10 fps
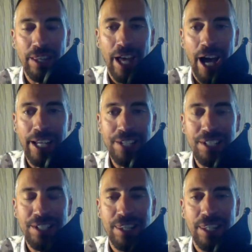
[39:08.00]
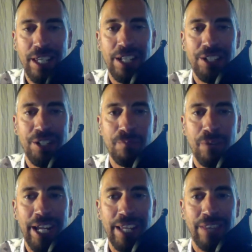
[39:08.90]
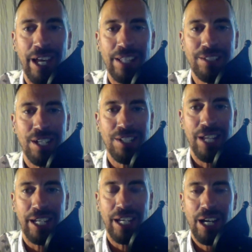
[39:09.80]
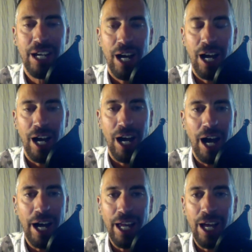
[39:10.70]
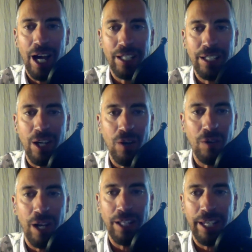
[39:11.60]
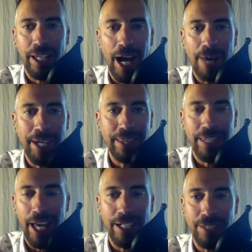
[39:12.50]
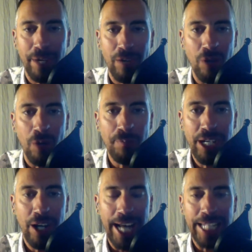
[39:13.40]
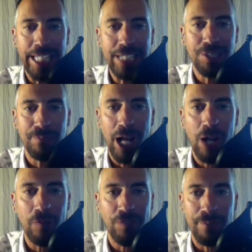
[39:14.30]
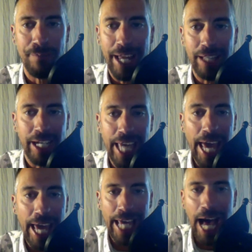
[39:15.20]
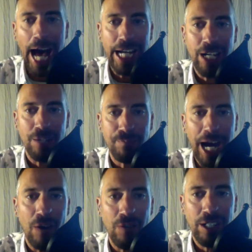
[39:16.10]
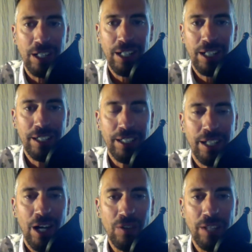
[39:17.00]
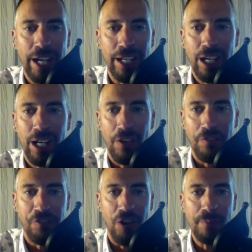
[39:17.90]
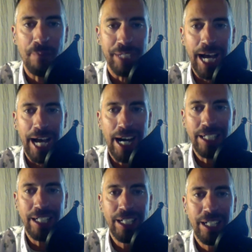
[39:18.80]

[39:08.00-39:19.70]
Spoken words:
I guess it's a thing in your brain that says like, like I'm at the end of my rope here. I need some help from like a higher power, like from God,